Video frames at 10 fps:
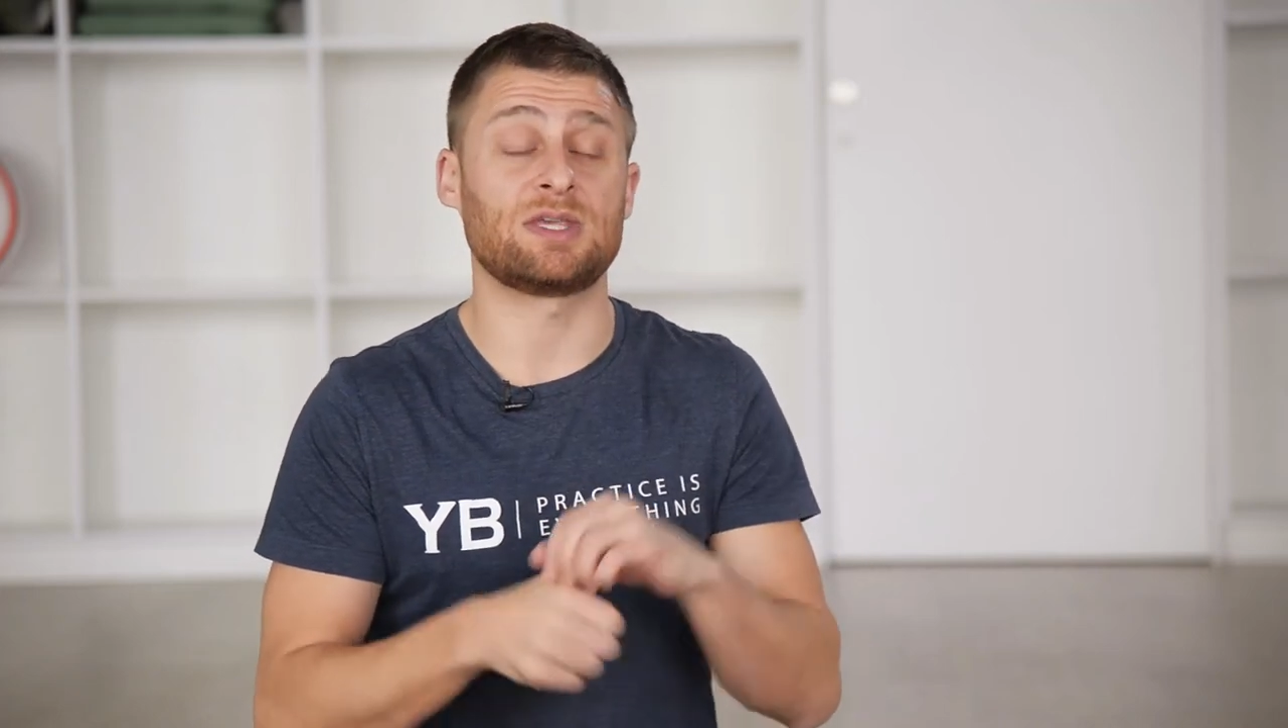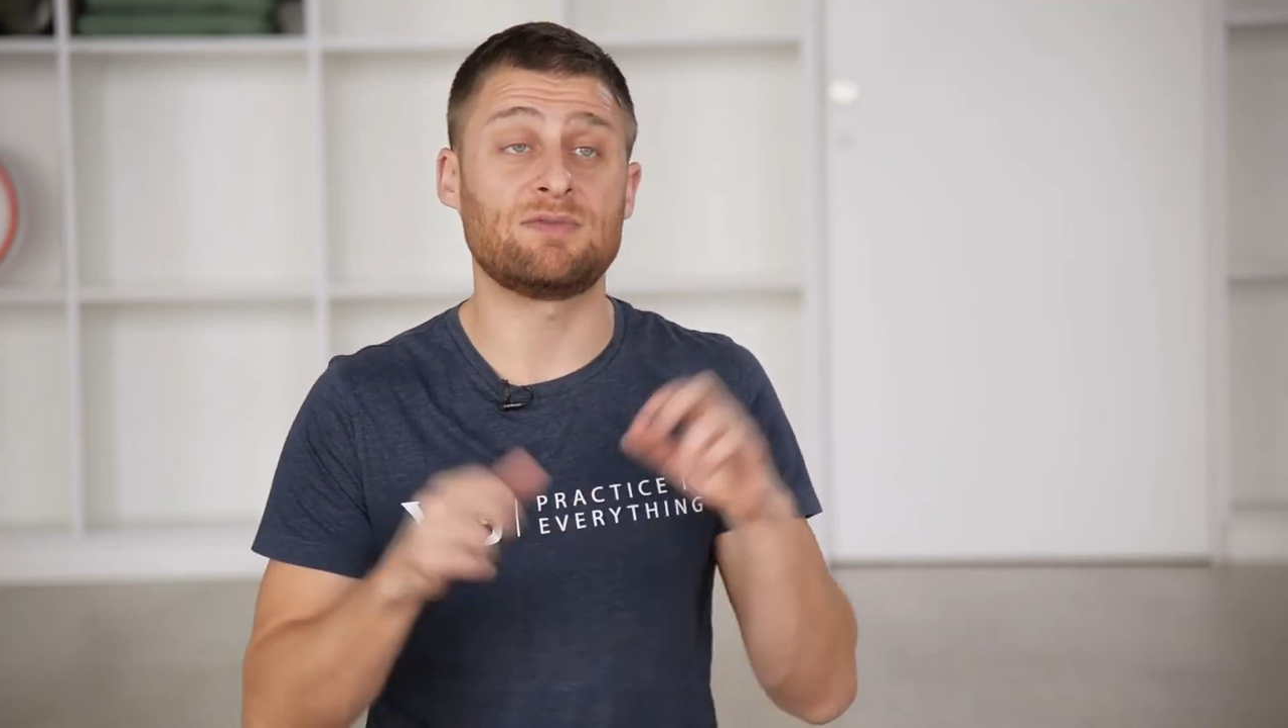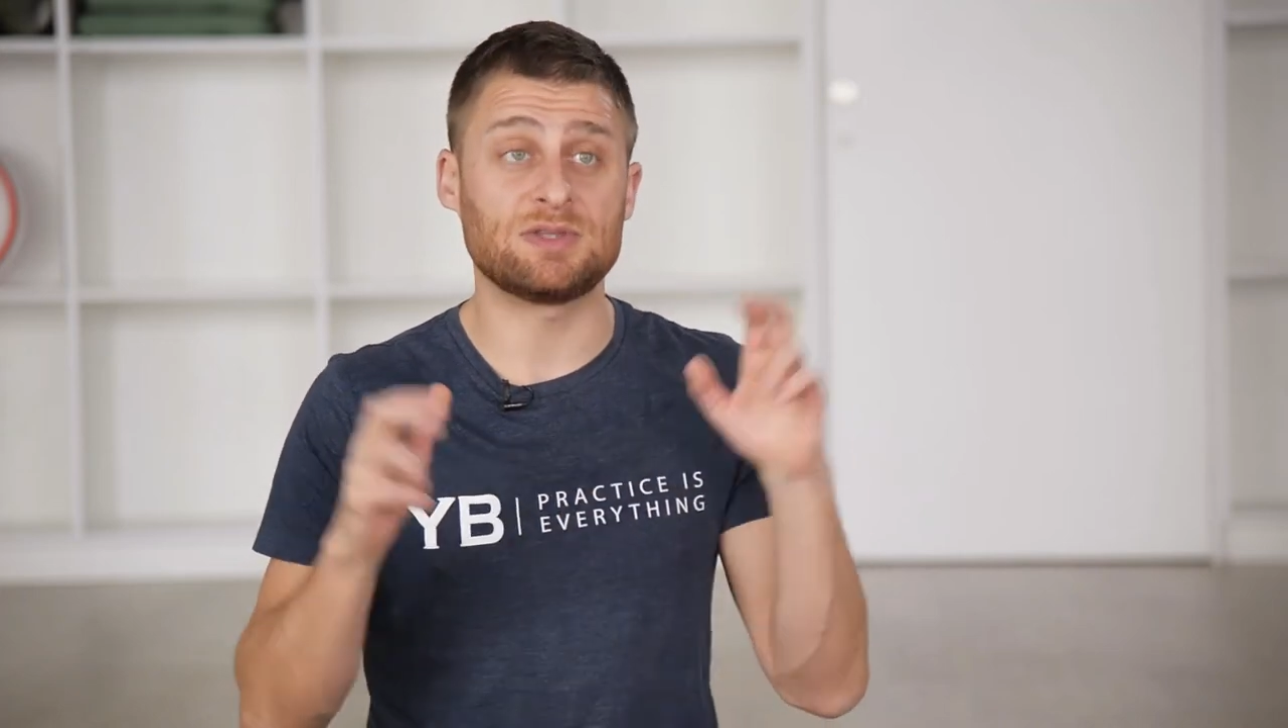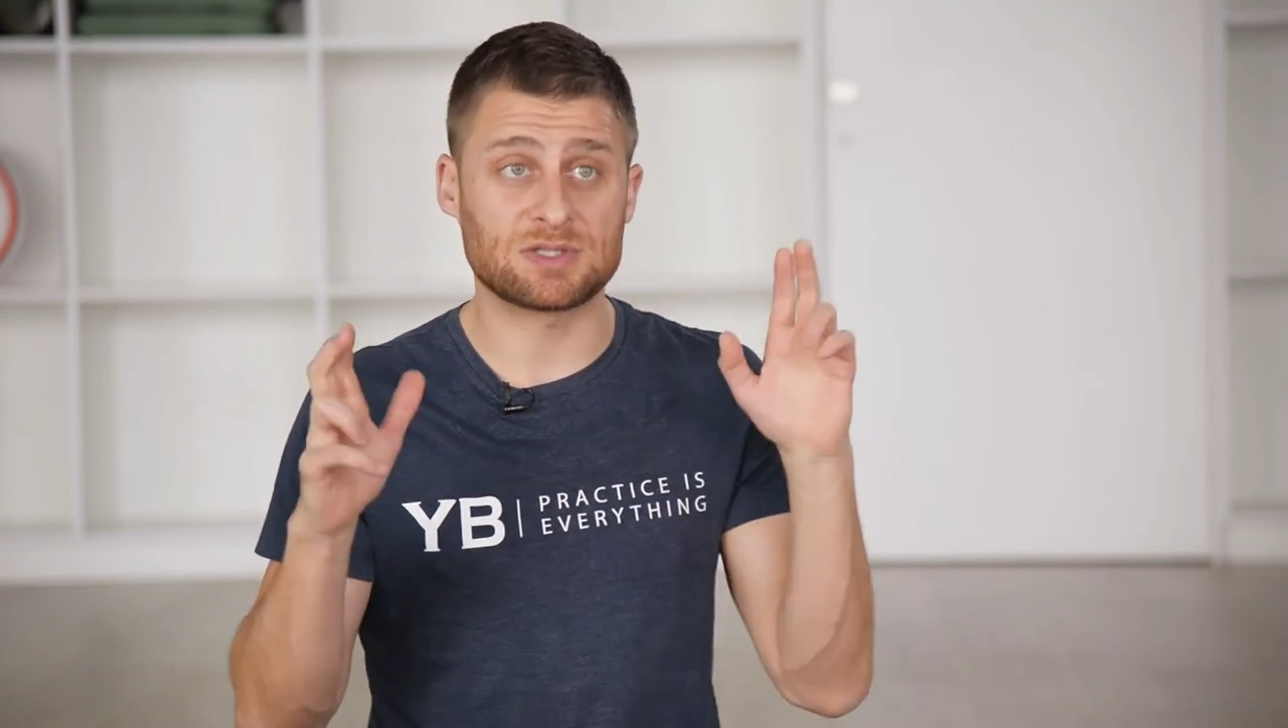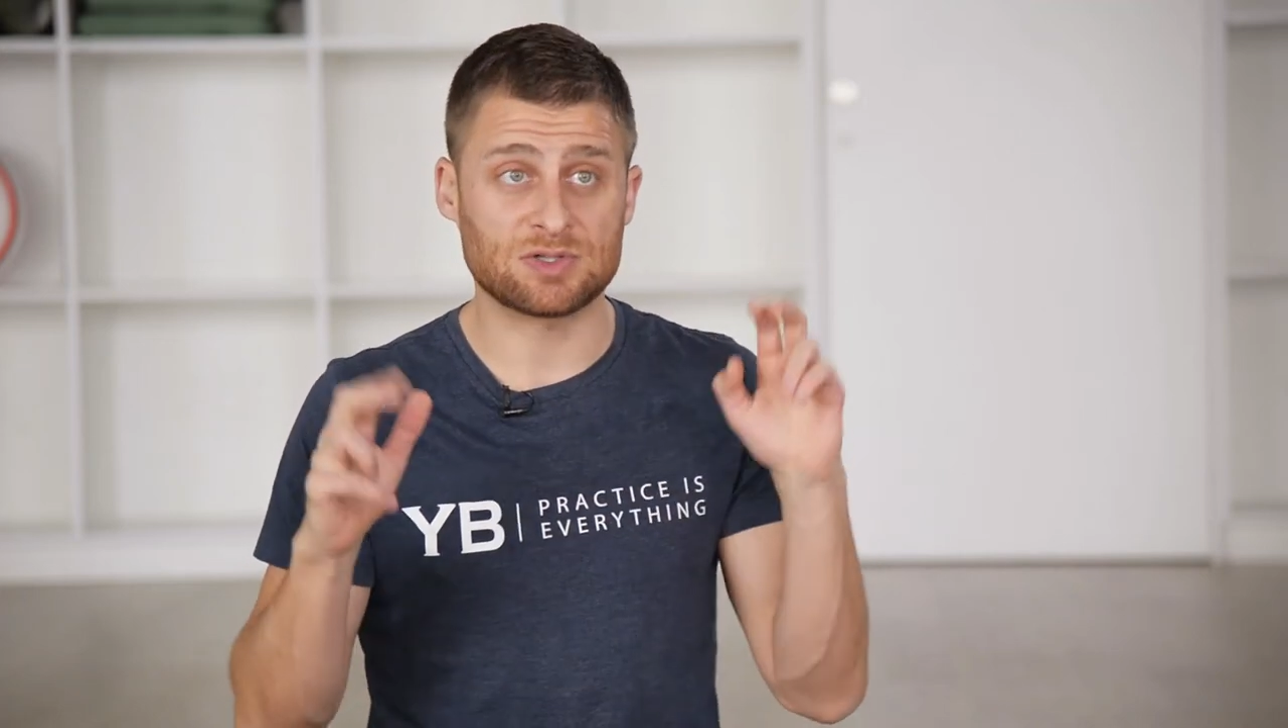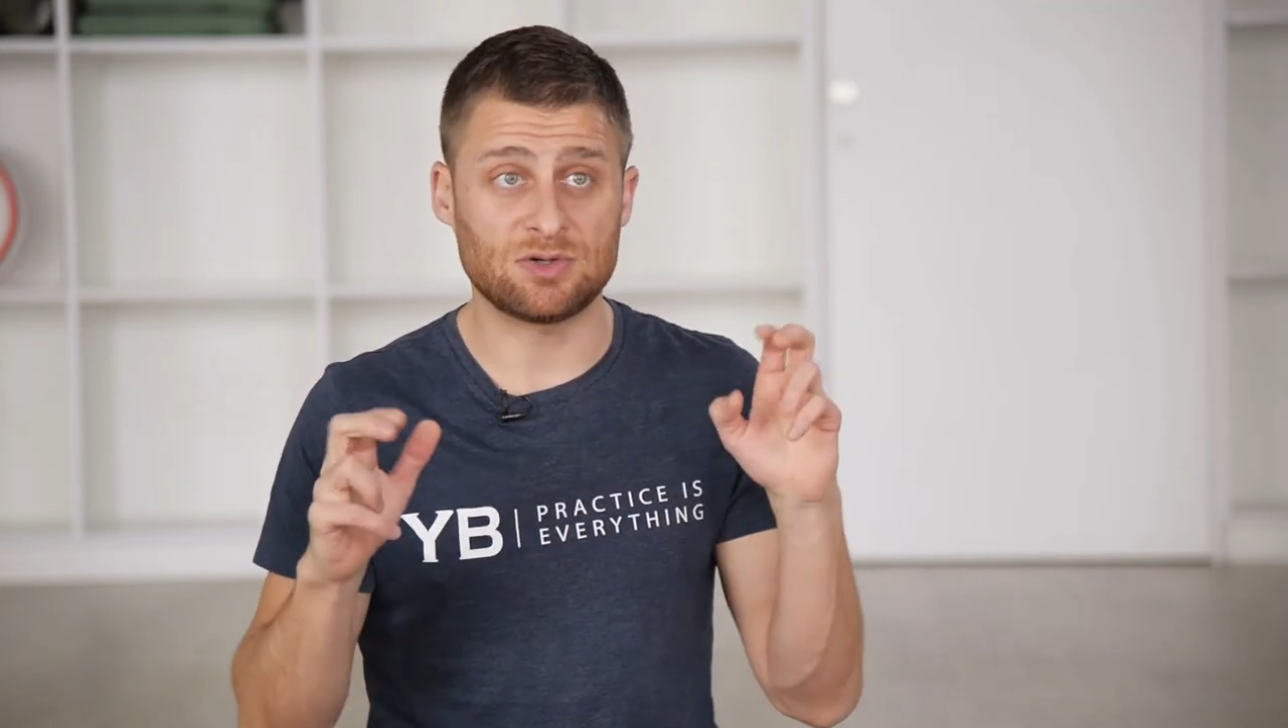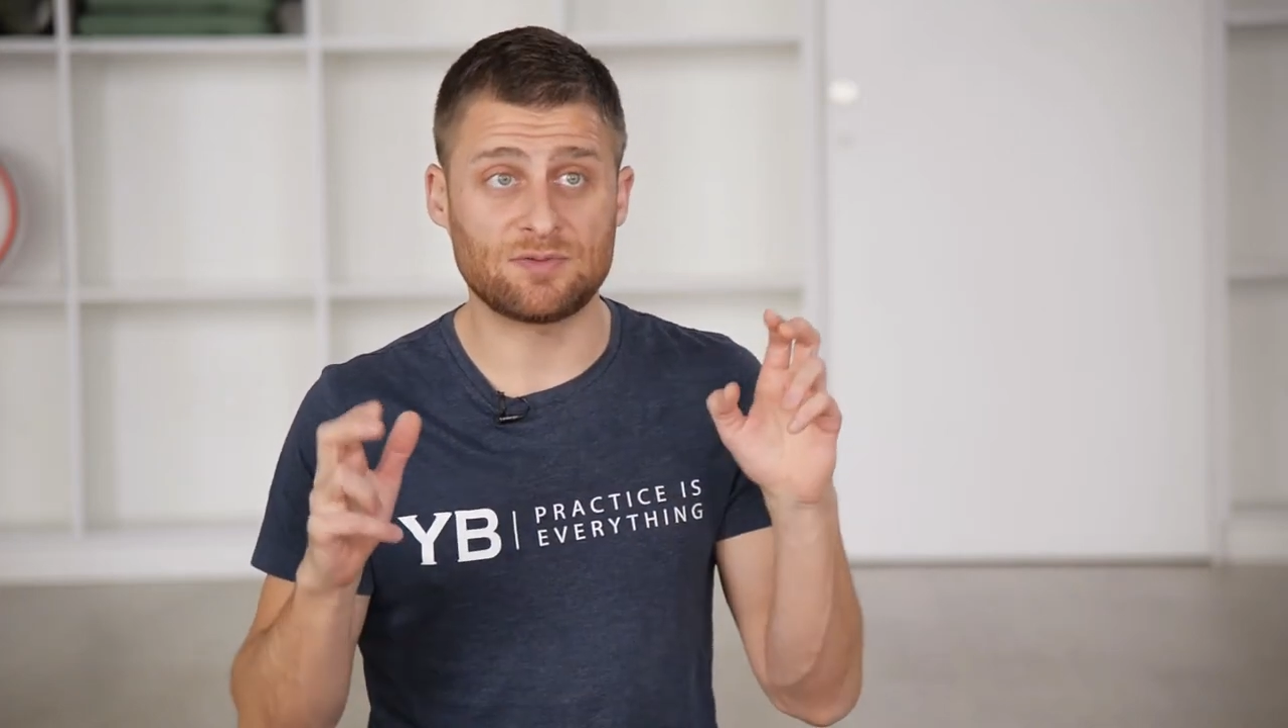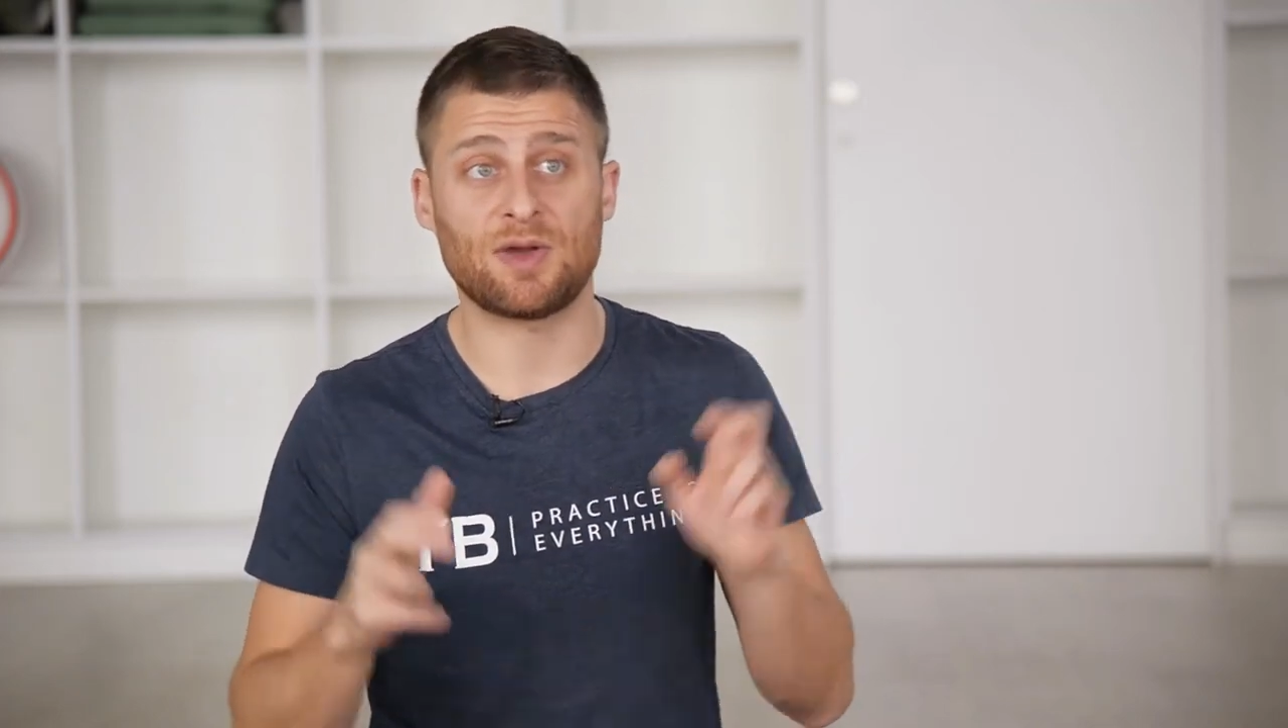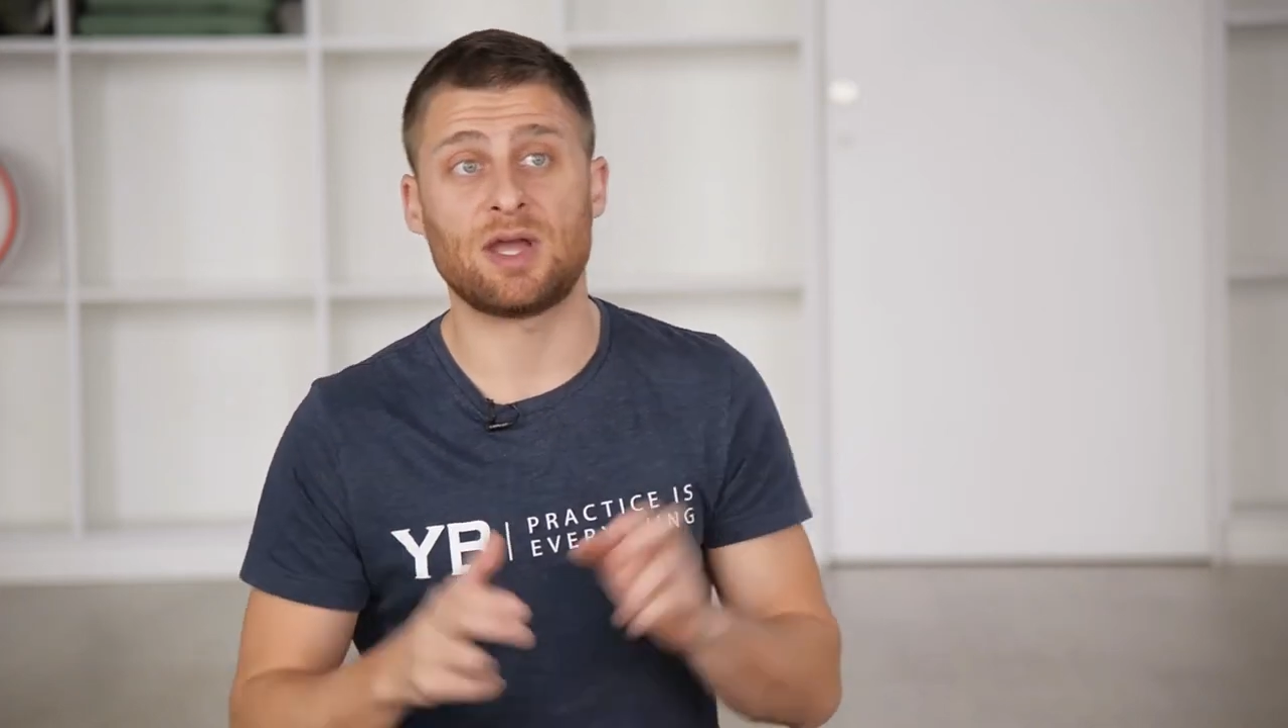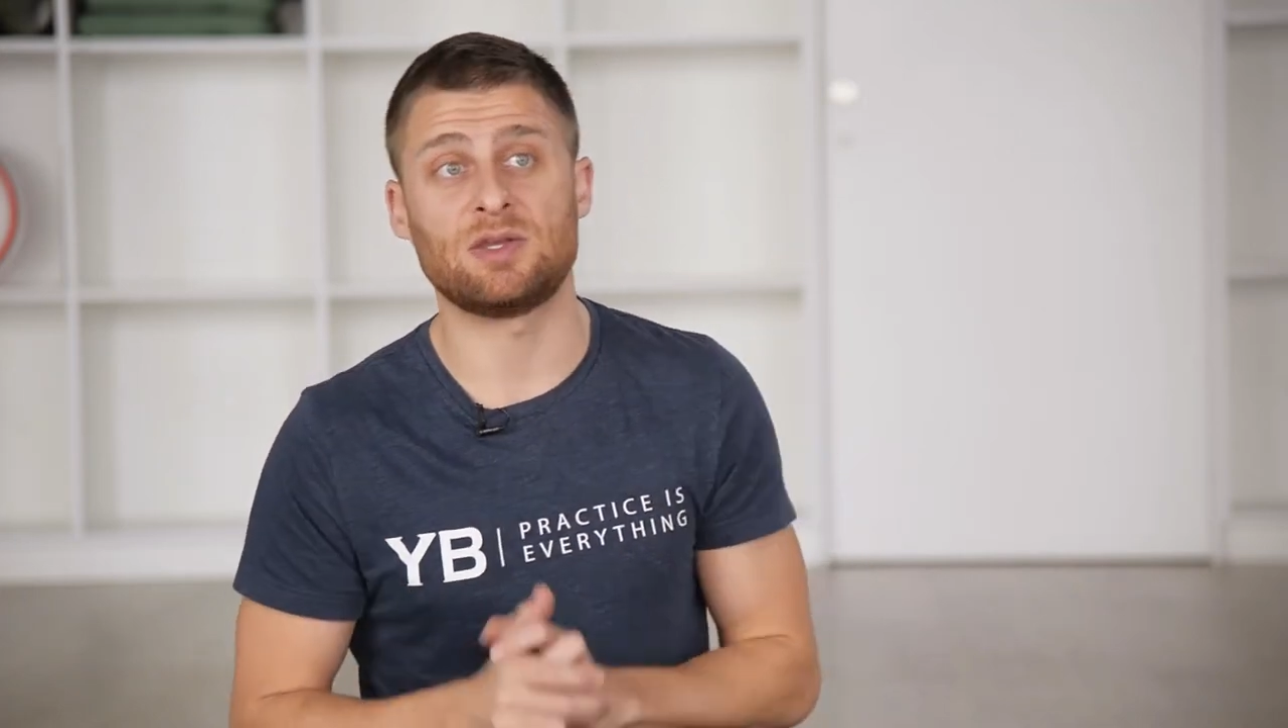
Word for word: even certified